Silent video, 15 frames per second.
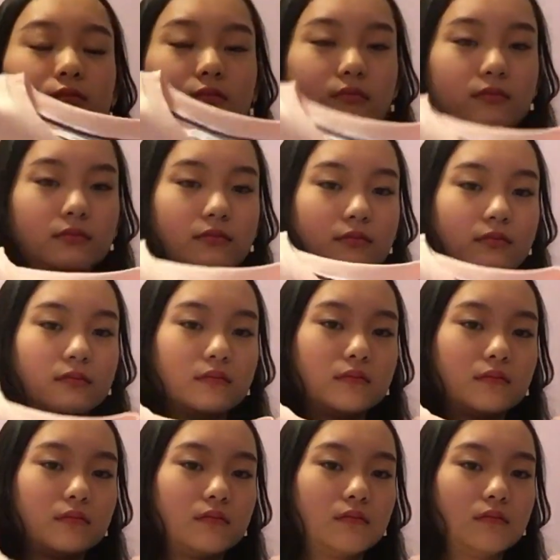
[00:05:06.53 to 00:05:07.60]

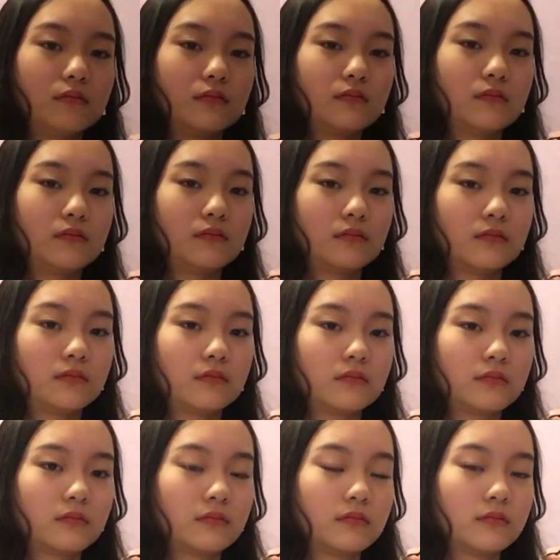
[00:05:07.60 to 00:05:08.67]

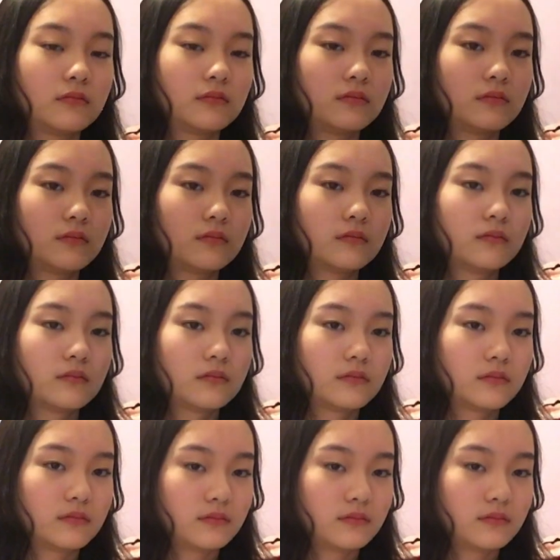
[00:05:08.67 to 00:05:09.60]
This person isn't speaking.